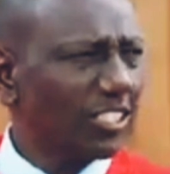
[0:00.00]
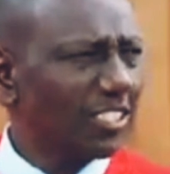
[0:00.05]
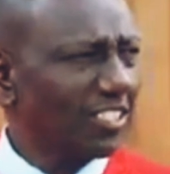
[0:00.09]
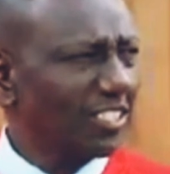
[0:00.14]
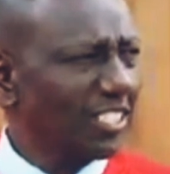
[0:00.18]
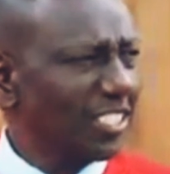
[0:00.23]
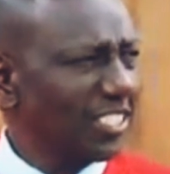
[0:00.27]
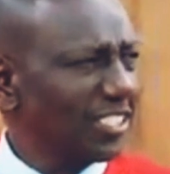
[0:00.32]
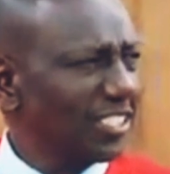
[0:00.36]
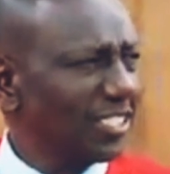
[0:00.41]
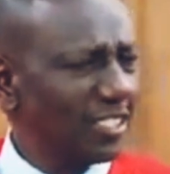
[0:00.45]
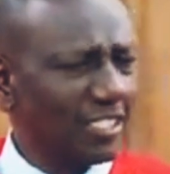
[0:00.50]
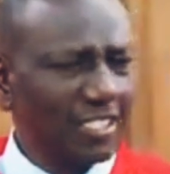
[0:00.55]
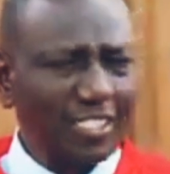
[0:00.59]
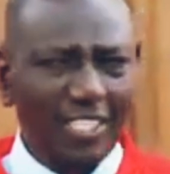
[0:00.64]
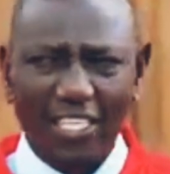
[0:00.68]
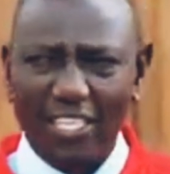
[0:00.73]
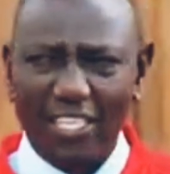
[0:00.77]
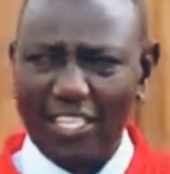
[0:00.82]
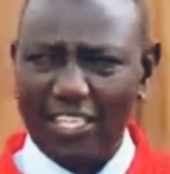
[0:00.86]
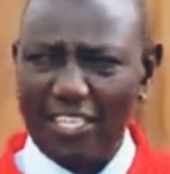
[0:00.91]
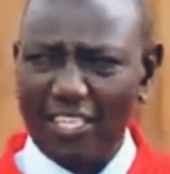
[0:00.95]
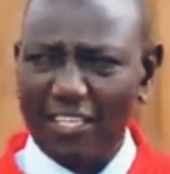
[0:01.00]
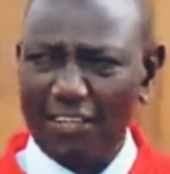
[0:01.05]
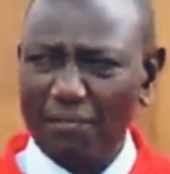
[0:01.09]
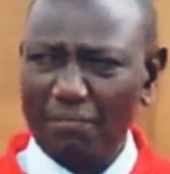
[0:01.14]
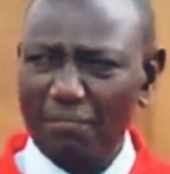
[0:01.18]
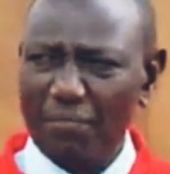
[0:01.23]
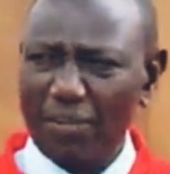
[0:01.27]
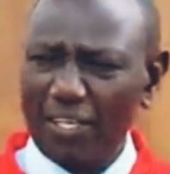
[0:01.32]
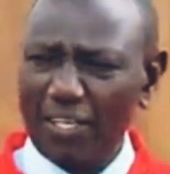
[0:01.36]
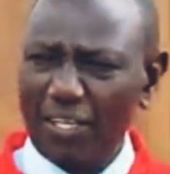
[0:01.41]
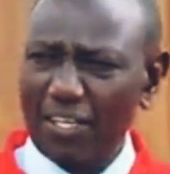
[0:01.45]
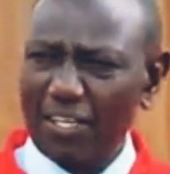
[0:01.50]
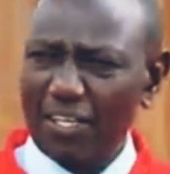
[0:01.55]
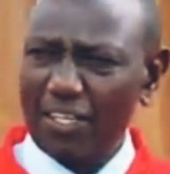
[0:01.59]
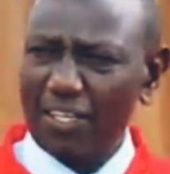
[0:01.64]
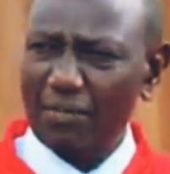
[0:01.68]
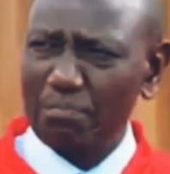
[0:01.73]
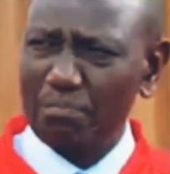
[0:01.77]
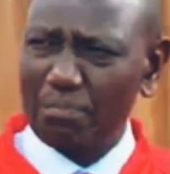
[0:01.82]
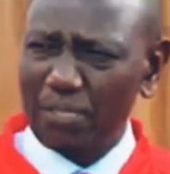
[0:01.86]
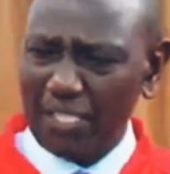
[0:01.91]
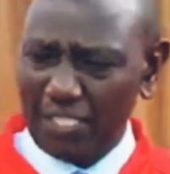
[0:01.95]
this
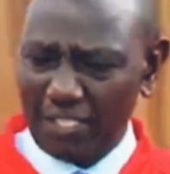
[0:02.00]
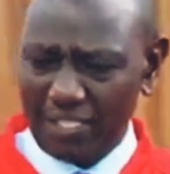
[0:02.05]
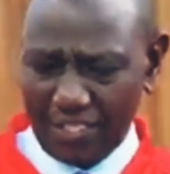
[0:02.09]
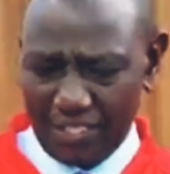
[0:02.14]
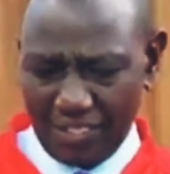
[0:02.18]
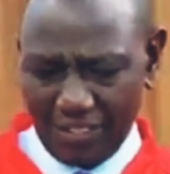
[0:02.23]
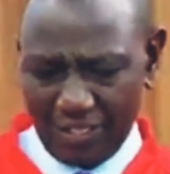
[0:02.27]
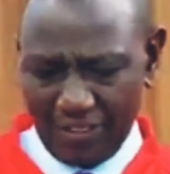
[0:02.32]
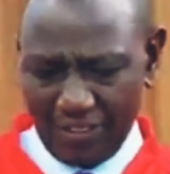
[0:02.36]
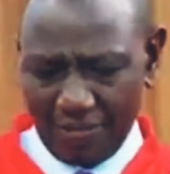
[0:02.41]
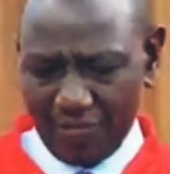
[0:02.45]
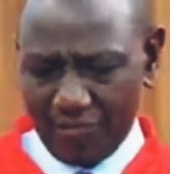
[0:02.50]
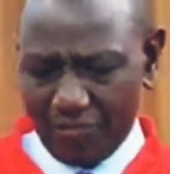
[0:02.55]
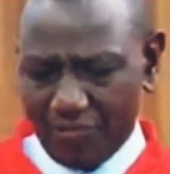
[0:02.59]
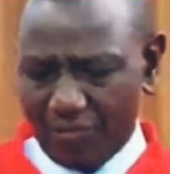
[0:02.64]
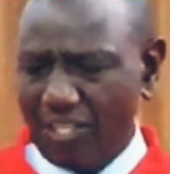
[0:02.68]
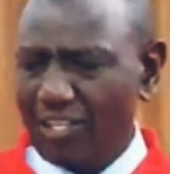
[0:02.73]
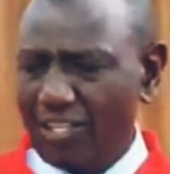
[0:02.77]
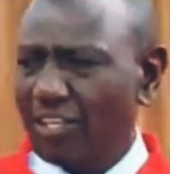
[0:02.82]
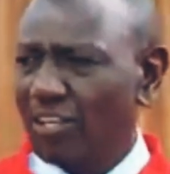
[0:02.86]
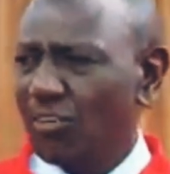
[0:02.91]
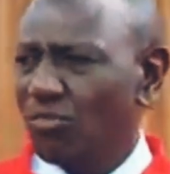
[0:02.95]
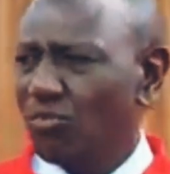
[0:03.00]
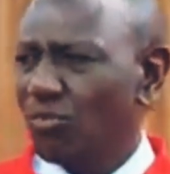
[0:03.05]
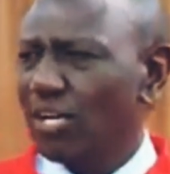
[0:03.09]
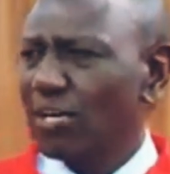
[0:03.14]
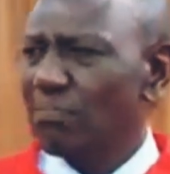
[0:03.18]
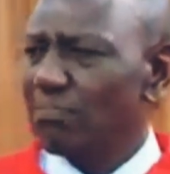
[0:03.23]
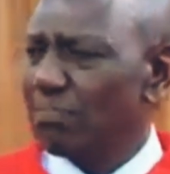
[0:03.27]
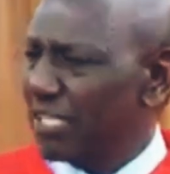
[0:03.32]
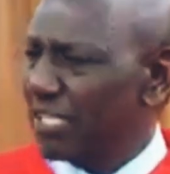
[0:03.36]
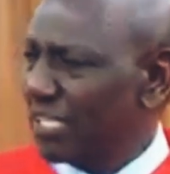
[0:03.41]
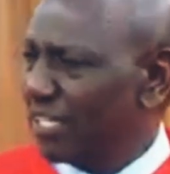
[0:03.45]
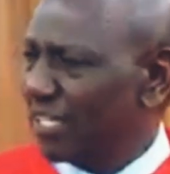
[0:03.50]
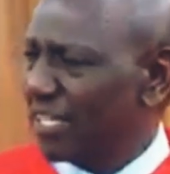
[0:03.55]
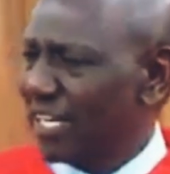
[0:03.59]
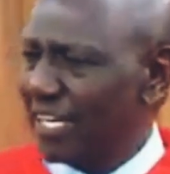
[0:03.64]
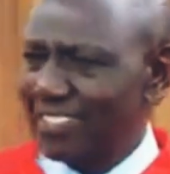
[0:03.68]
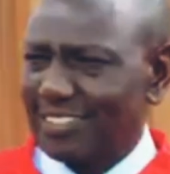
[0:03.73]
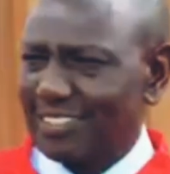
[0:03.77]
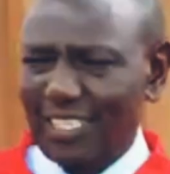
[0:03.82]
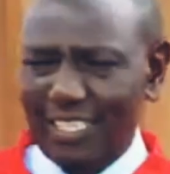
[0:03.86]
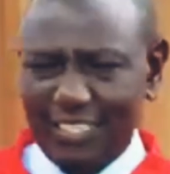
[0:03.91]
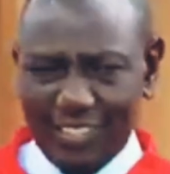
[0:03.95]
bid, will be
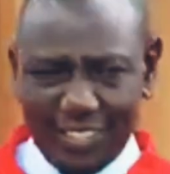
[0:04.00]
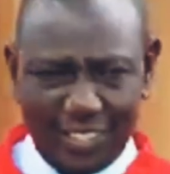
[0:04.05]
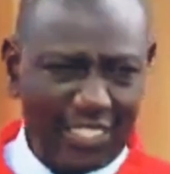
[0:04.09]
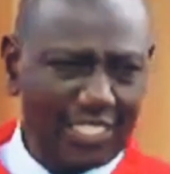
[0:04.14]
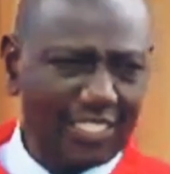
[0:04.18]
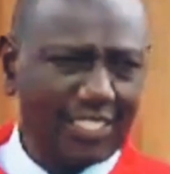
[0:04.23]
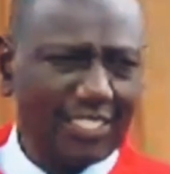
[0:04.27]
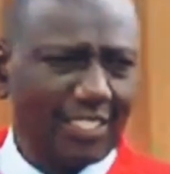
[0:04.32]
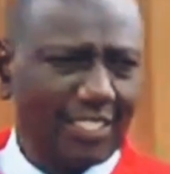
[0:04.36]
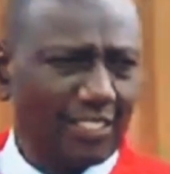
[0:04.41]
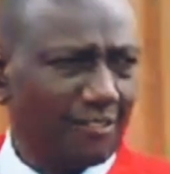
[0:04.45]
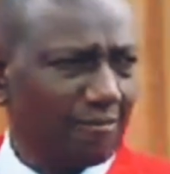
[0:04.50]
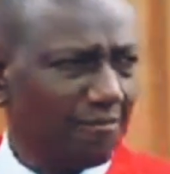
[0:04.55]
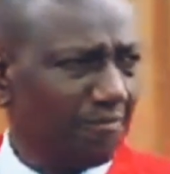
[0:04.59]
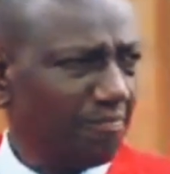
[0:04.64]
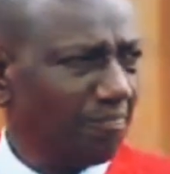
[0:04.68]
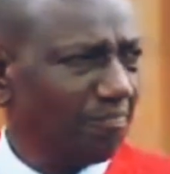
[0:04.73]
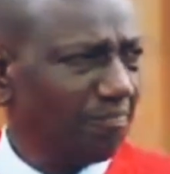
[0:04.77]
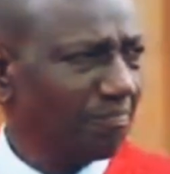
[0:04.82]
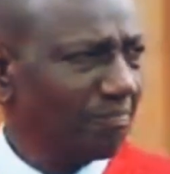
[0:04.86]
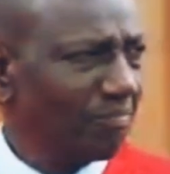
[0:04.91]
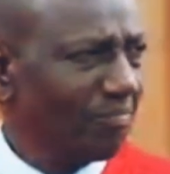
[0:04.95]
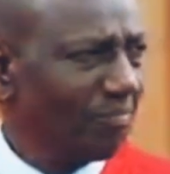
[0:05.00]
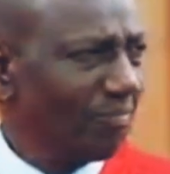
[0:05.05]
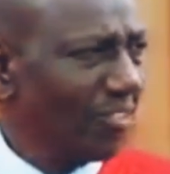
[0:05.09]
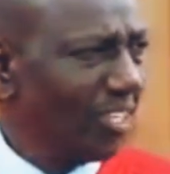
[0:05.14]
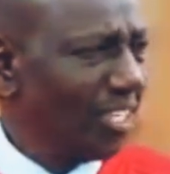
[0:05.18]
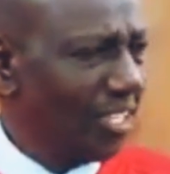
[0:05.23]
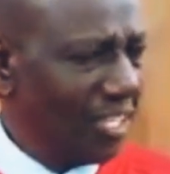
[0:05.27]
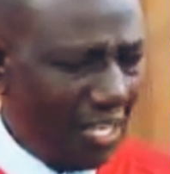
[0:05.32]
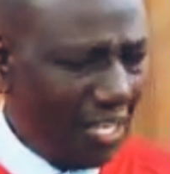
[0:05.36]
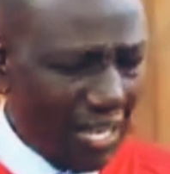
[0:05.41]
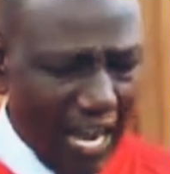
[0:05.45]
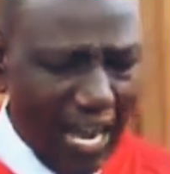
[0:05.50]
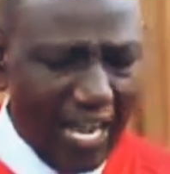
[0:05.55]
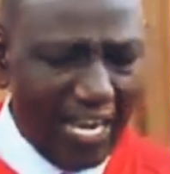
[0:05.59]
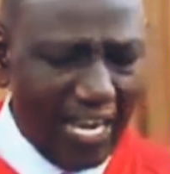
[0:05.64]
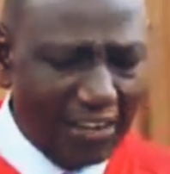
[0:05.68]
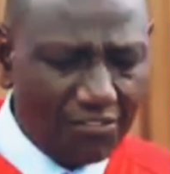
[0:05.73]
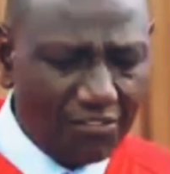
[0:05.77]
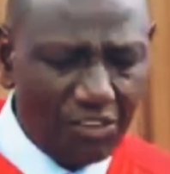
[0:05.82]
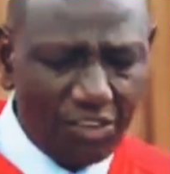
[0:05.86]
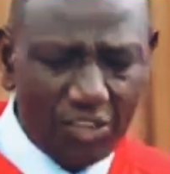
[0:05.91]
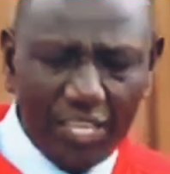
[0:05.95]
a success. I
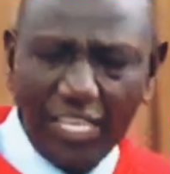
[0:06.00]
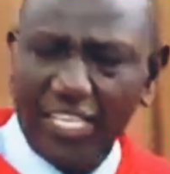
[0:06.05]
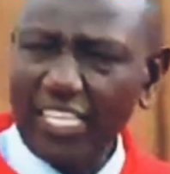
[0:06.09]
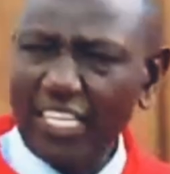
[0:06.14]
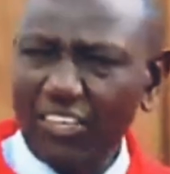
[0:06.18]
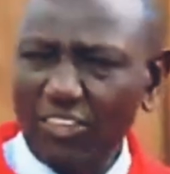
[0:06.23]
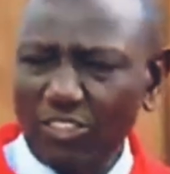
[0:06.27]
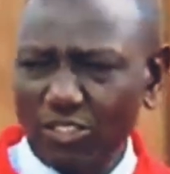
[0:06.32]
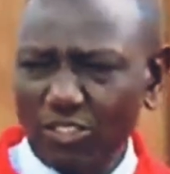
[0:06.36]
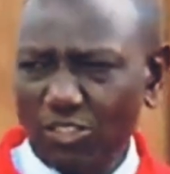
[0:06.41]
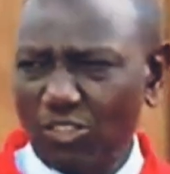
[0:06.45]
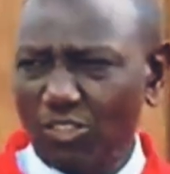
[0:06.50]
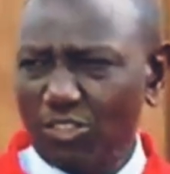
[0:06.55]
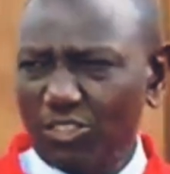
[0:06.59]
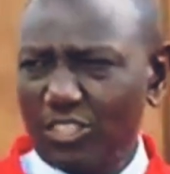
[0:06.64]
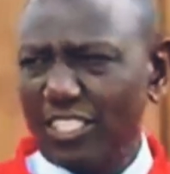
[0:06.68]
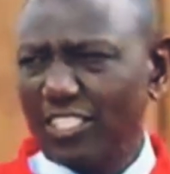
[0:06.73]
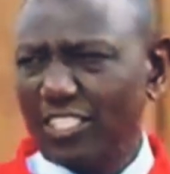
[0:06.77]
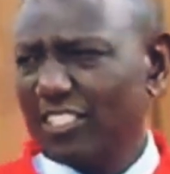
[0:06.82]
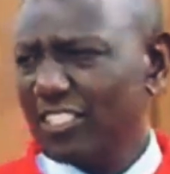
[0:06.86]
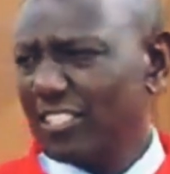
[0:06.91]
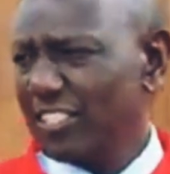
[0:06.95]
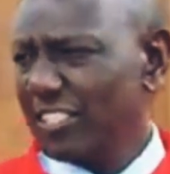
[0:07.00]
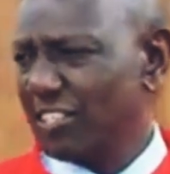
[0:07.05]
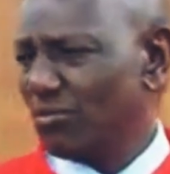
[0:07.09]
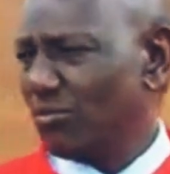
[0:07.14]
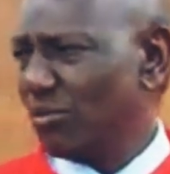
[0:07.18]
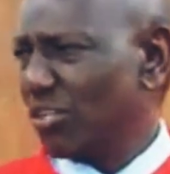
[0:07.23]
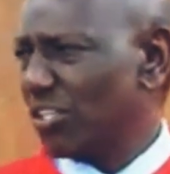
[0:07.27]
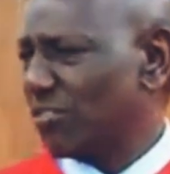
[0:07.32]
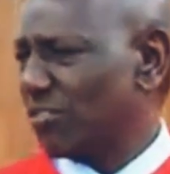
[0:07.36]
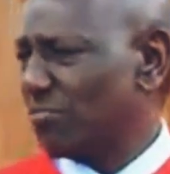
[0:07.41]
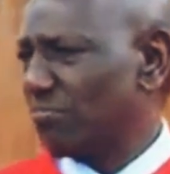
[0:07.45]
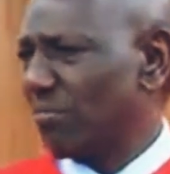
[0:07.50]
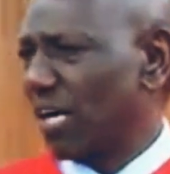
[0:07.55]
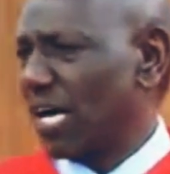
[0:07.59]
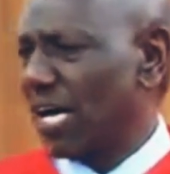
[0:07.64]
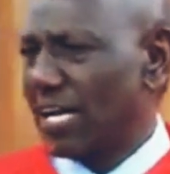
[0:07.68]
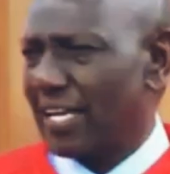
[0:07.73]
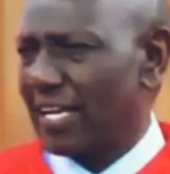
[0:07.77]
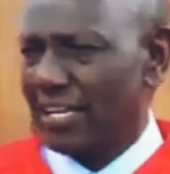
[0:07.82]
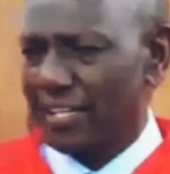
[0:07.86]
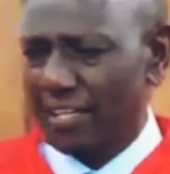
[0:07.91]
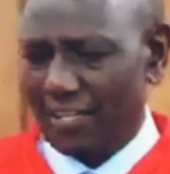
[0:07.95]
have already consulted with
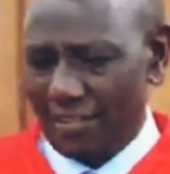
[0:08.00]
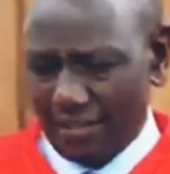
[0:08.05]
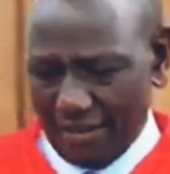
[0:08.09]
my